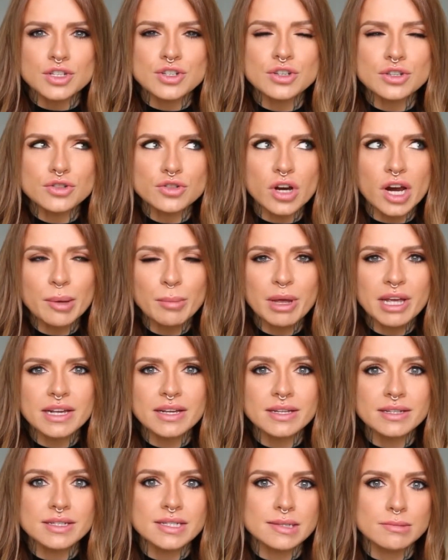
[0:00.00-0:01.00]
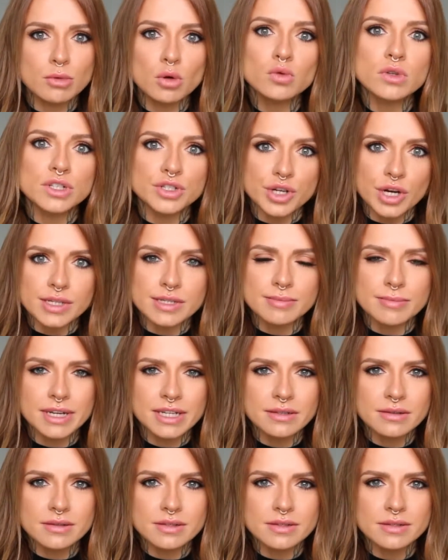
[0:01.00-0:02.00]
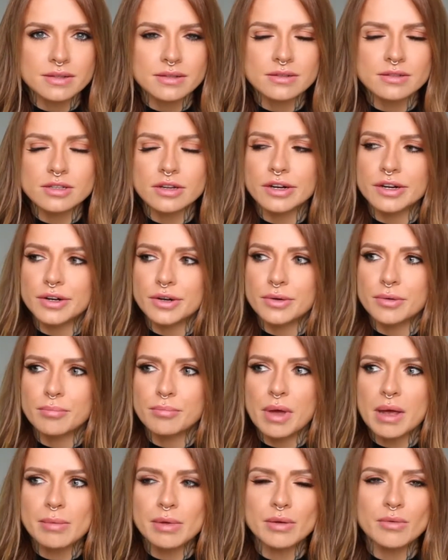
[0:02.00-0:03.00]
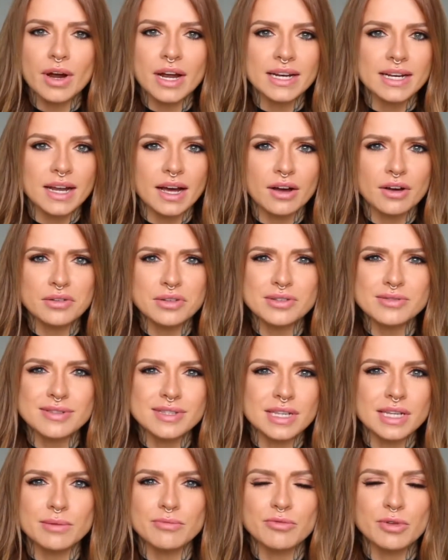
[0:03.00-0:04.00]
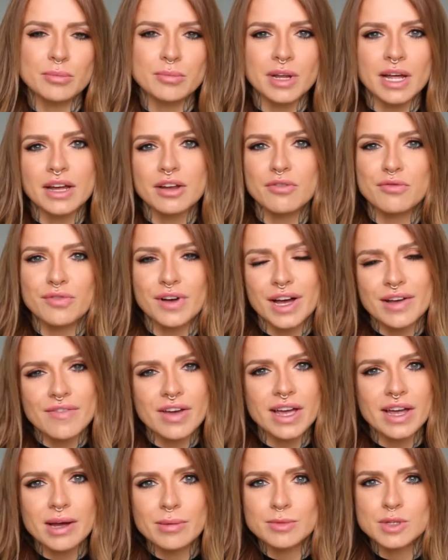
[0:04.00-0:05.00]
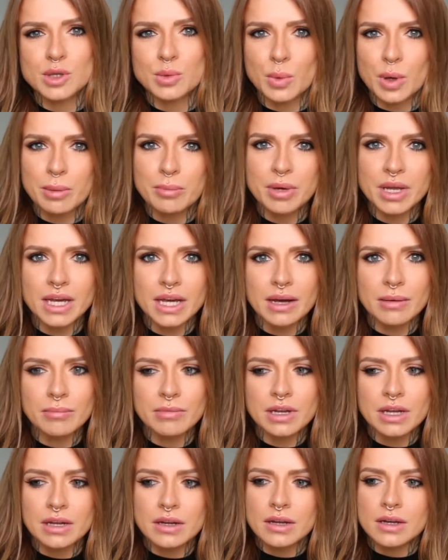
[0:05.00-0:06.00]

just try making small adjustments. So maybe right now you sleep from like 5 a.m. to 1 p.m.